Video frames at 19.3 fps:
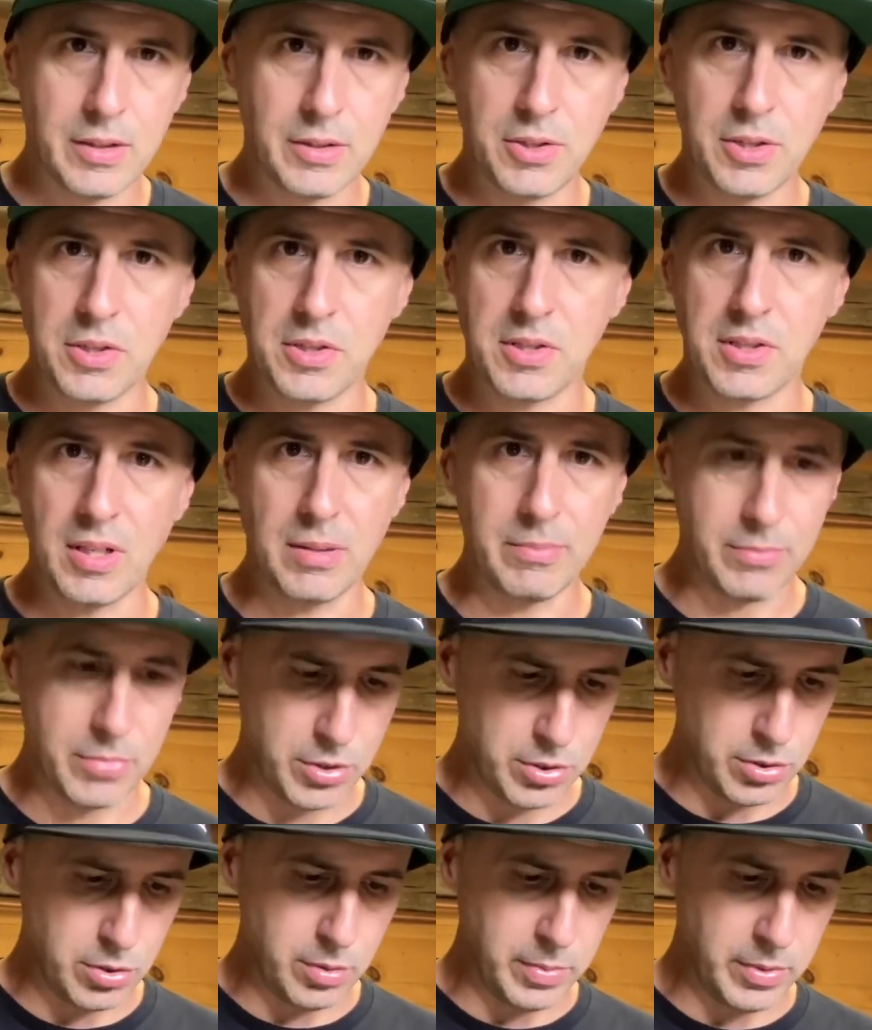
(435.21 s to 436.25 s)
Just something
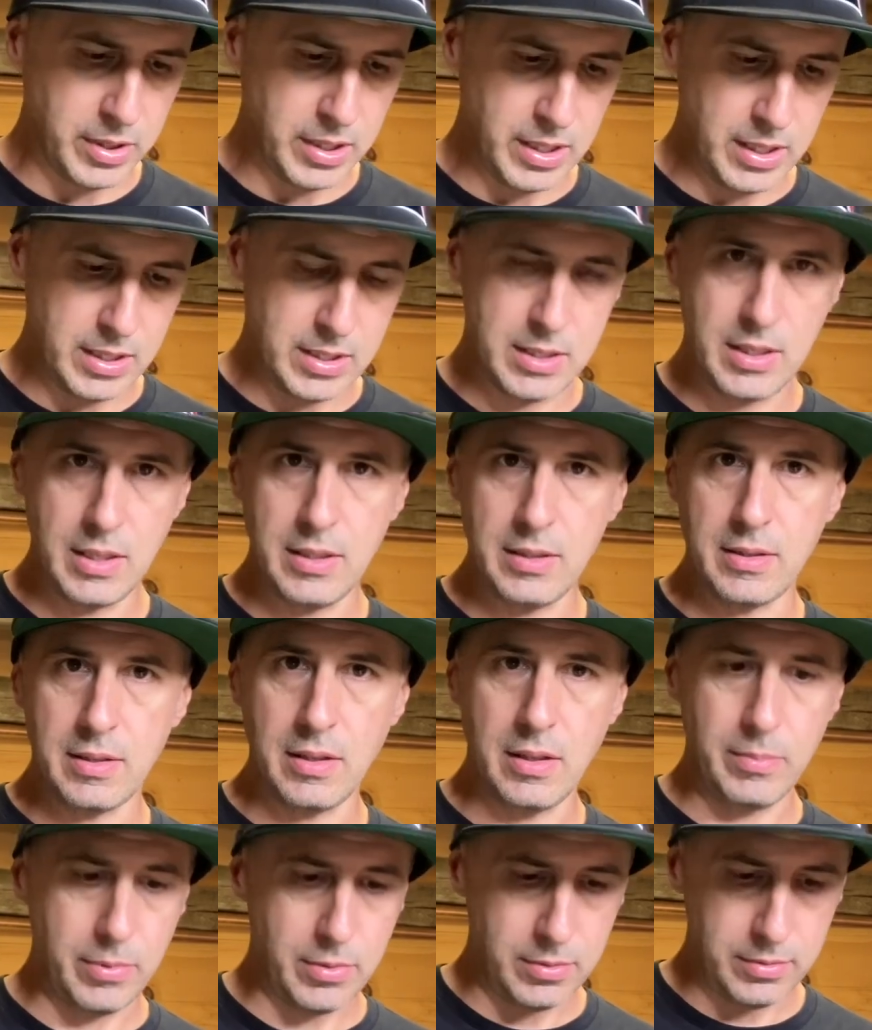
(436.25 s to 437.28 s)
super easy and
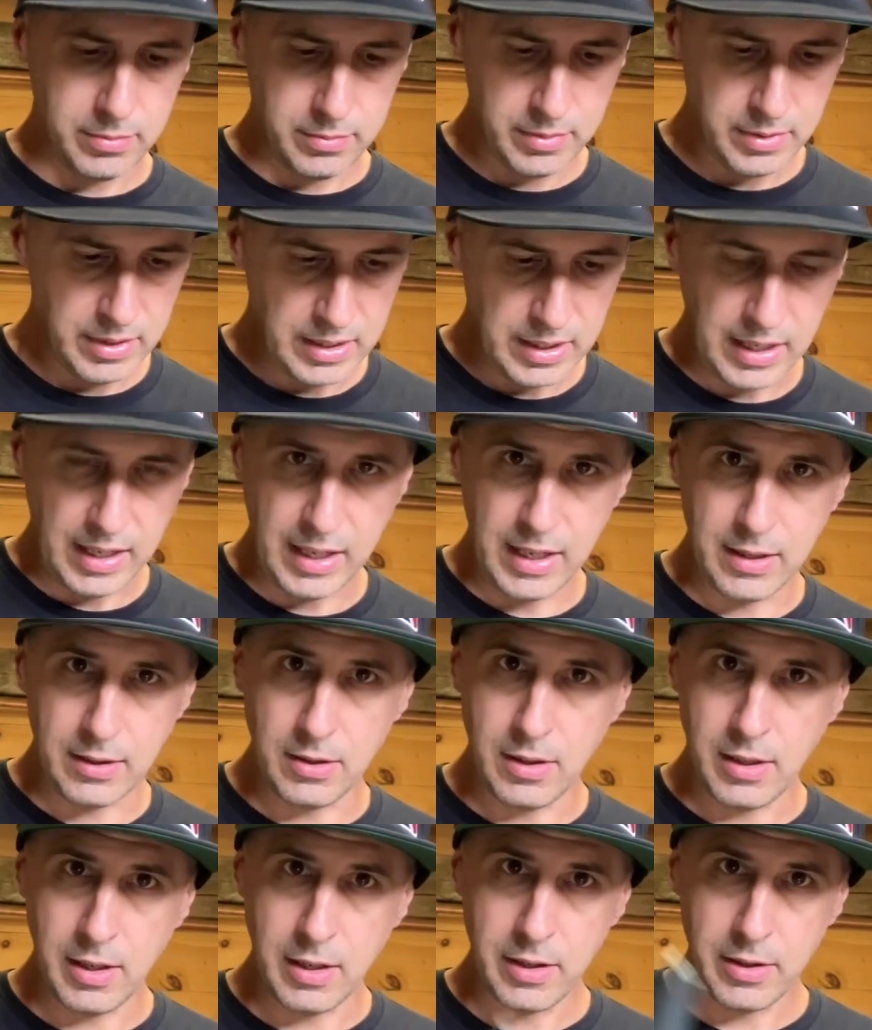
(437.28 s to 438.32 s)
simple.
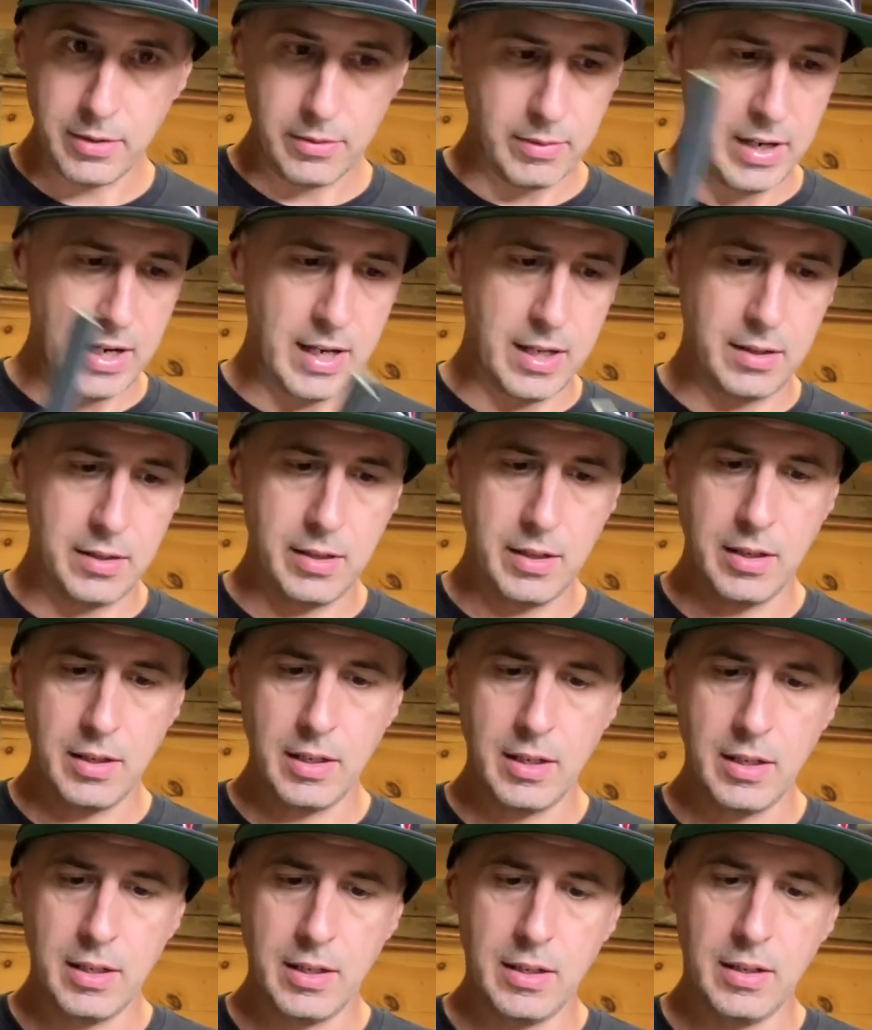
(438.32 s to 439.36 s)
Angle iron and round,
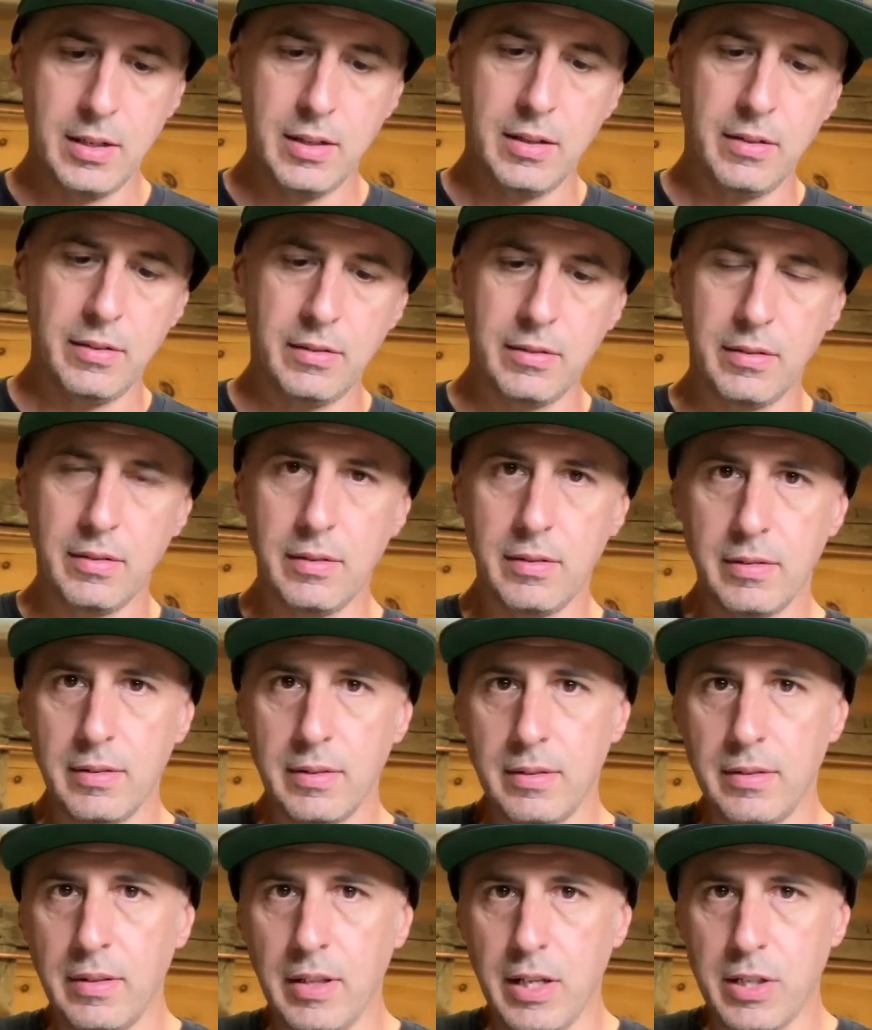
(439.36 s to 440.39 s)

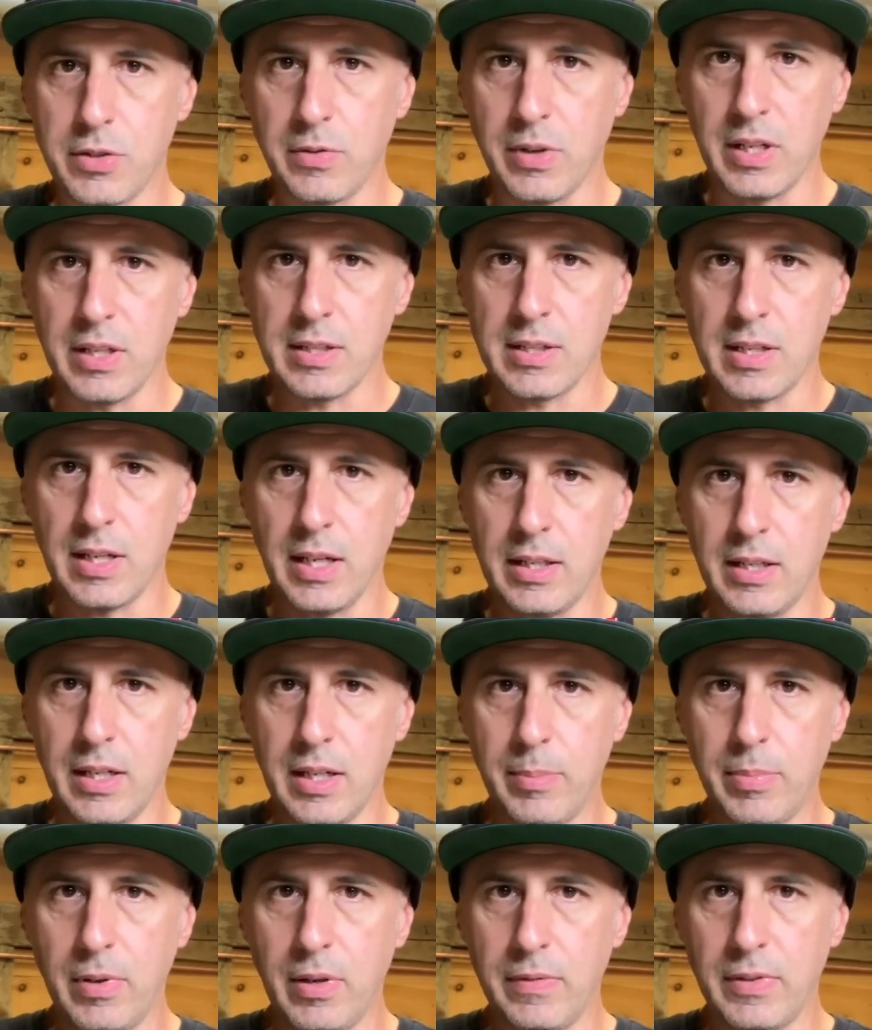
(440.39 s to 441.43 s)
nest right inside there
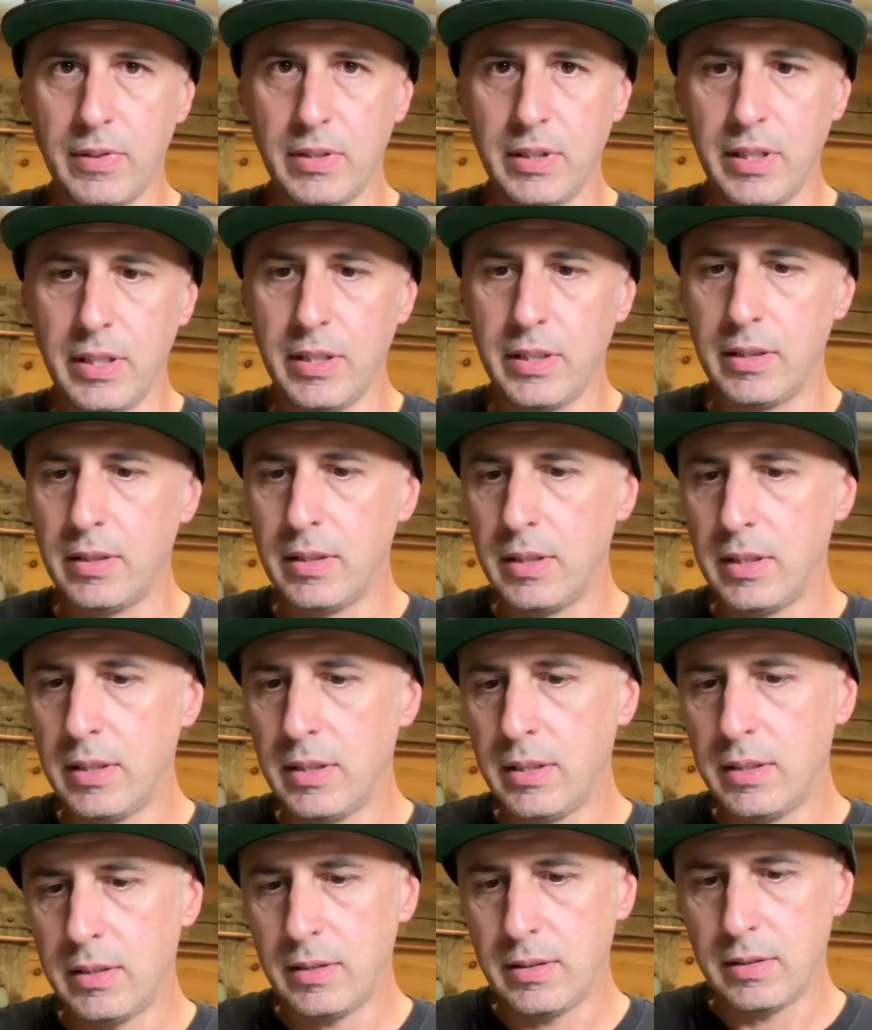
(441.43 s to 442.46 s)
perfectly,
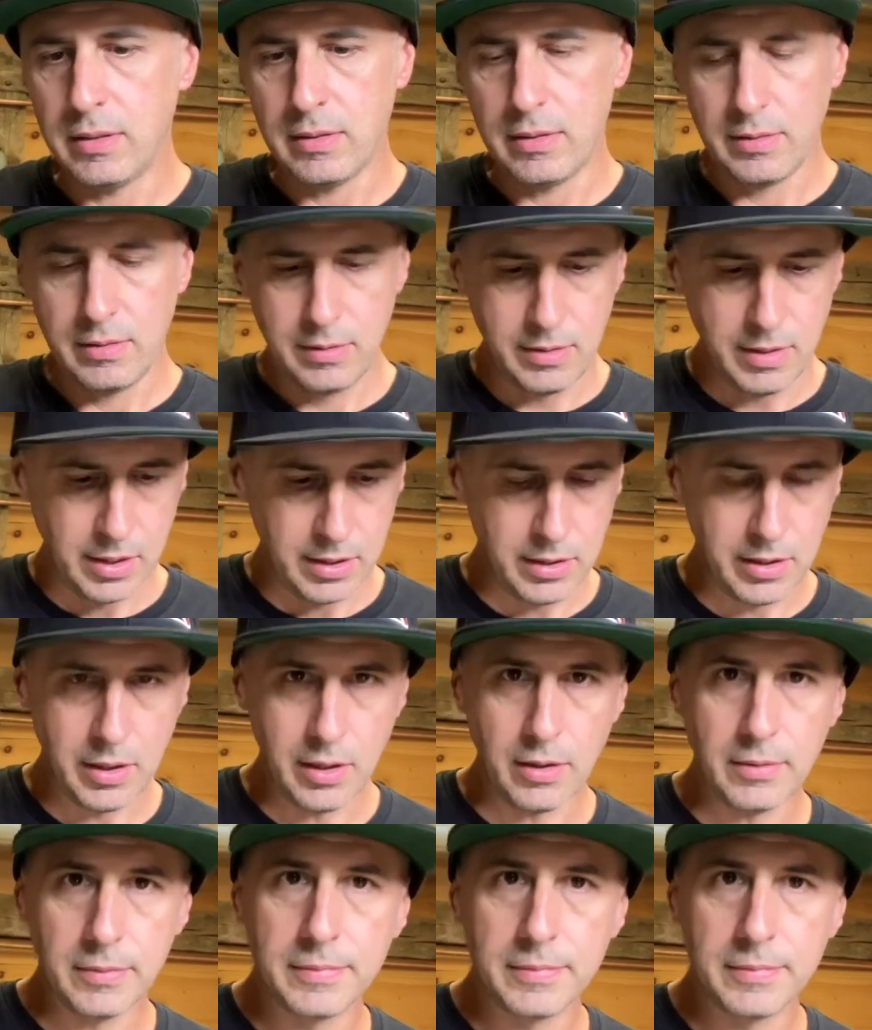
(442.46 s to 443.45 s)
done deal.